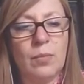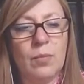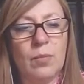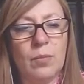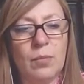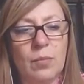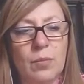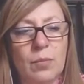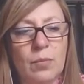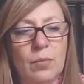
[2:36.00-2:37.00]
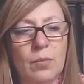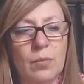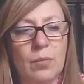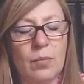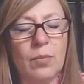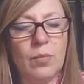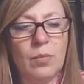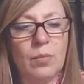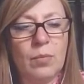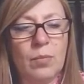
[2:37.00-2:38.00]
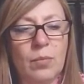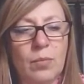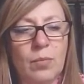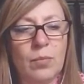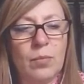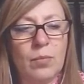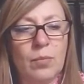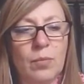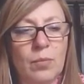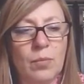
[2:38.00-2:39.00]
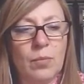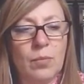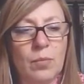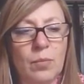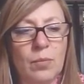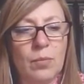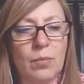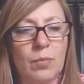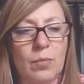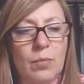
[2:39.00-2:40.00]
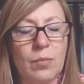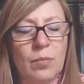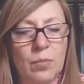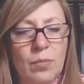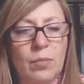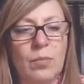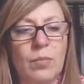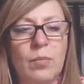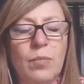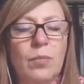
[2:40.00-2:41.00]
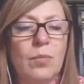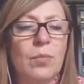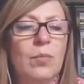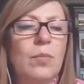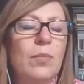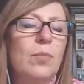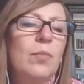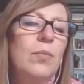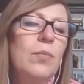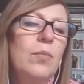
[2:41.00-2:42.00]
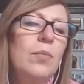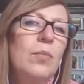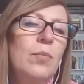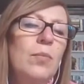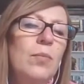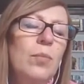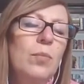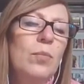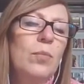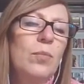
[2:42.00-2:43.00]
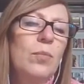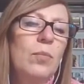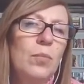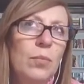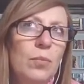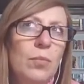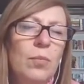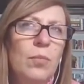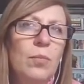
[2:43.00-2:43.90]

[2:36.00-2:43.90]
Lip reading: This person isn't speaking.